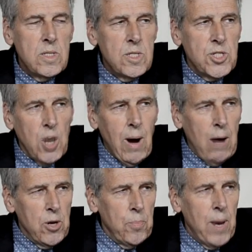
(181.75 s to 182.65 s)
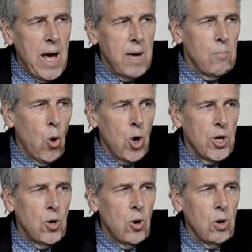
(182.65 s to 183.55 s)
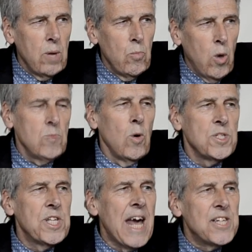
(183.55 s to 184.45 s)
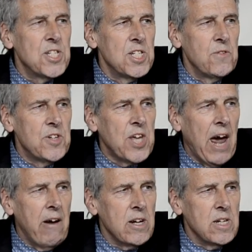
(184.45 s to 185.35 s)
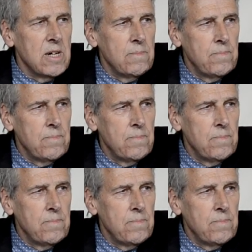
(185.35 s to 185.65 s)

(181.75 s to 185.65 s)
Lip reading: So how will you play Morganhall? What's the essence of his character?